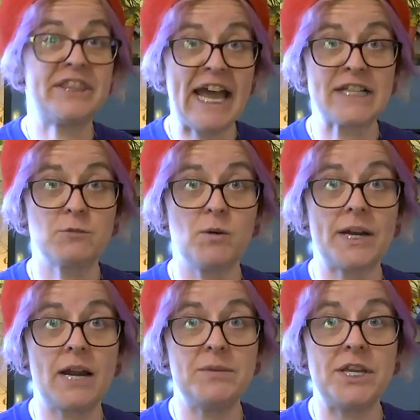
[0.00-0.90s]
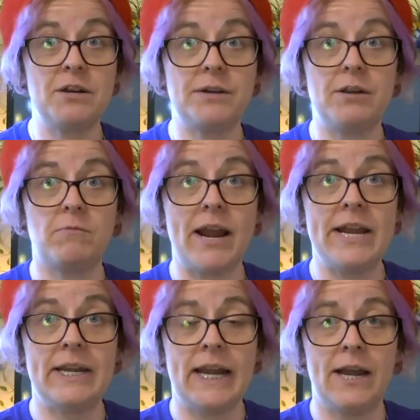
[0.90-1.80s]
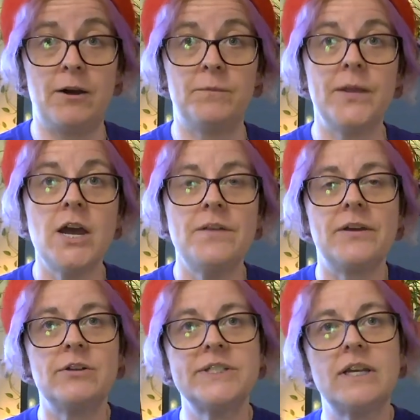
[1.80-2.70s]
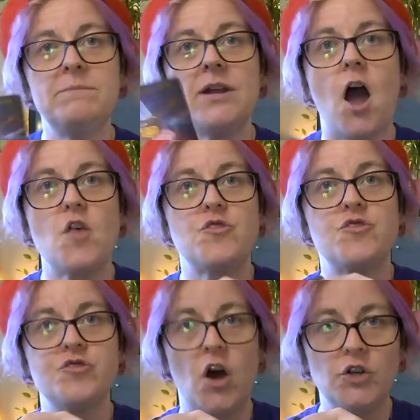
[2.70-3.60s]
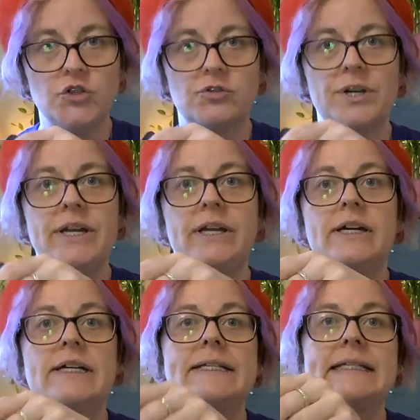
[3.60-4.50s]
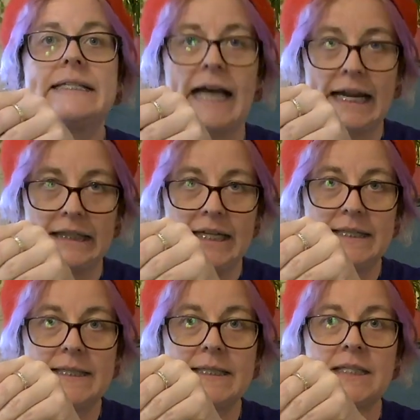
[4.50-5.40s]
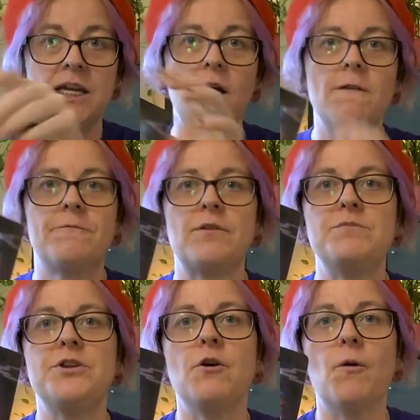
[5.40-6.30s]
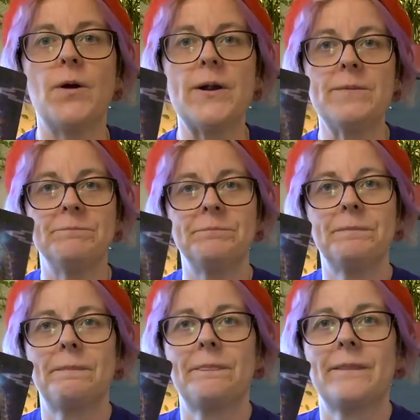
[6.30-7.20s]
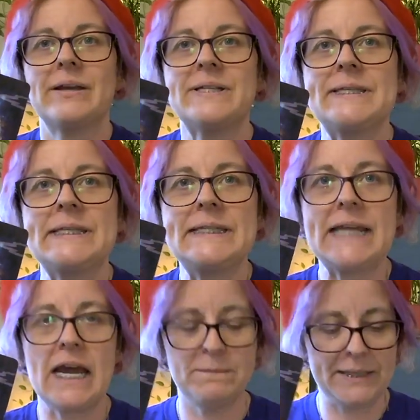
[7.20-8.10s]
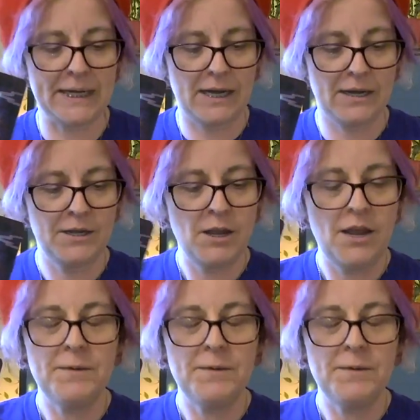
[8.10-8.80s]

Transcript: That's what I'm hearing right now. There is going to be a thundering silence from your stamina.